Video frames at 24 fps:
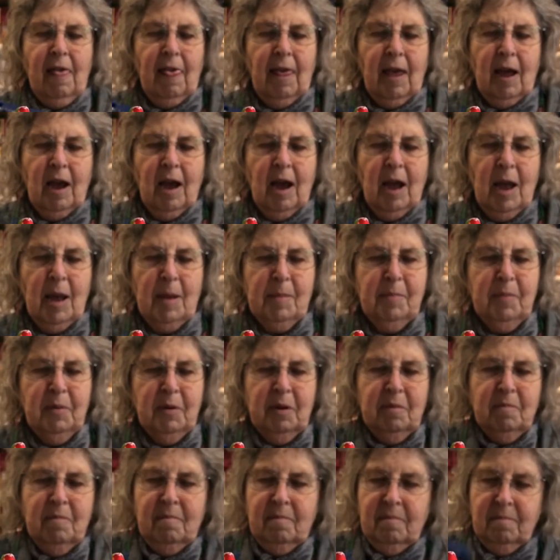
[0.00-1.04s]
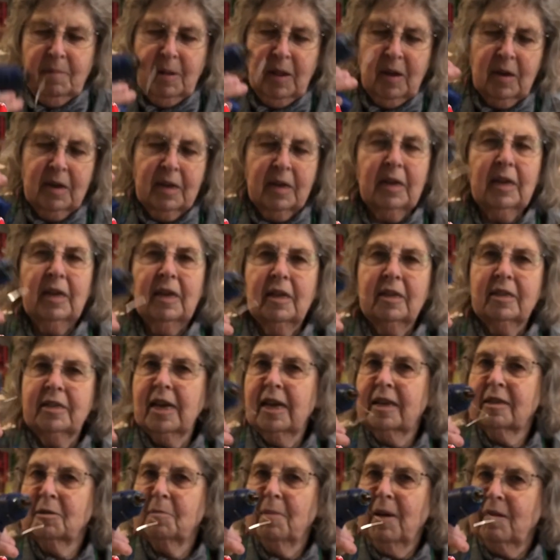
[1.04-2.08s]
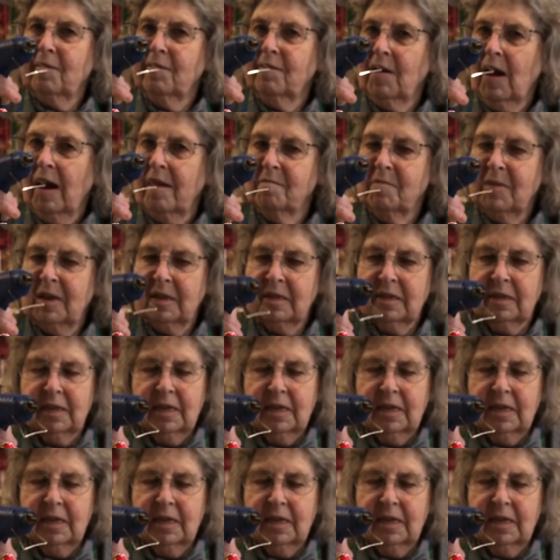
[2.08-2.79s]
I plug it in, takes about 5 minutes